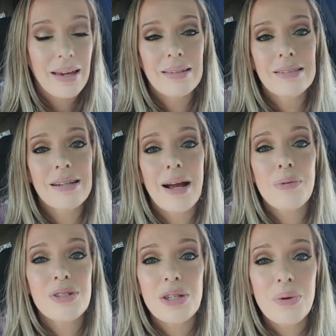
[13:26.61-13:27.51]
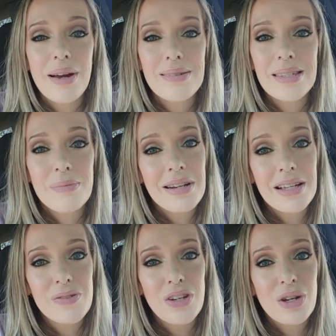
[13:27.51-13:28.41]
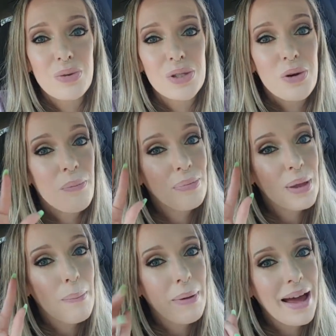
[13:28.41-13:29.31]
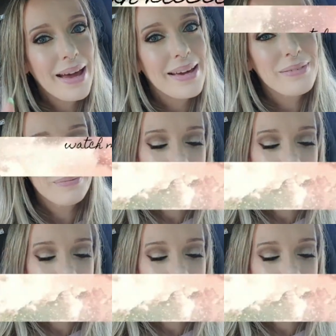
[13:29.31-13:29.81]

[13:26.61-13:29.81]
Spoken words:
And I will see you guys in my next video. So, bye.